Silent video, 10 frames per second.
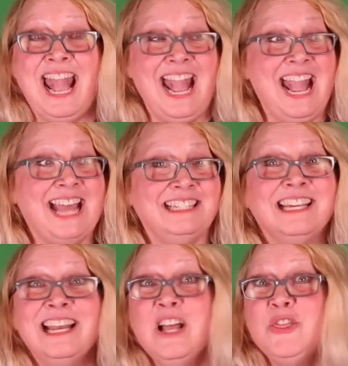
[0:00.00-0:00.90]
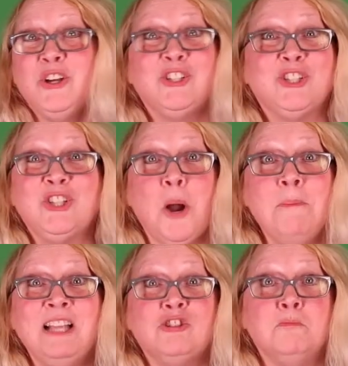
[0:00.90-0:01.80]
And there's so
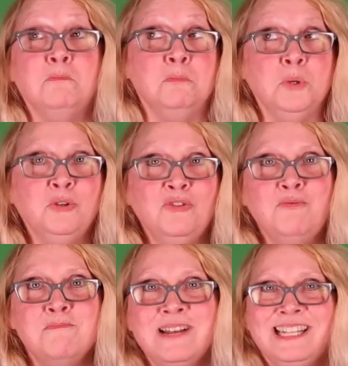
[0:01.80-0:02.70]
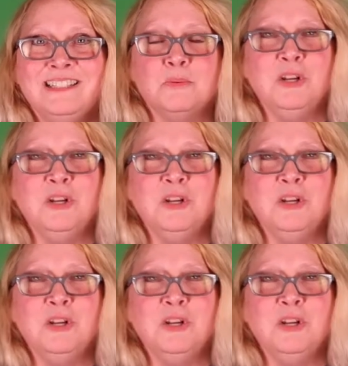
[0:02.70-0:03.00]
much movement